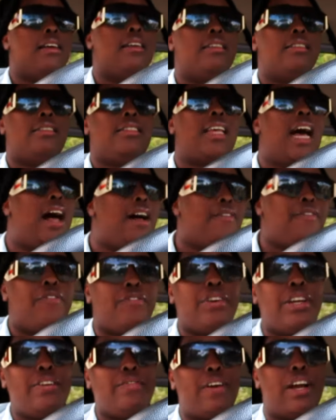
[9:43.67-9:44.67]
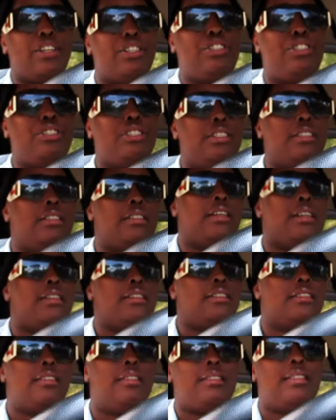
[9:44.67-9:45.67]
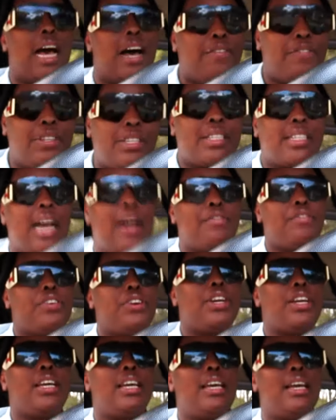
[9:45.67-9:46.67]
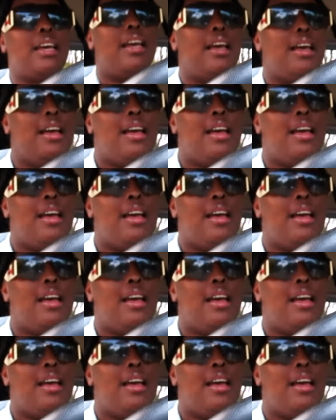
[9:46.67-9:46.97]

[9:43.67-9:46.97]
self-reinvention, self-discovery,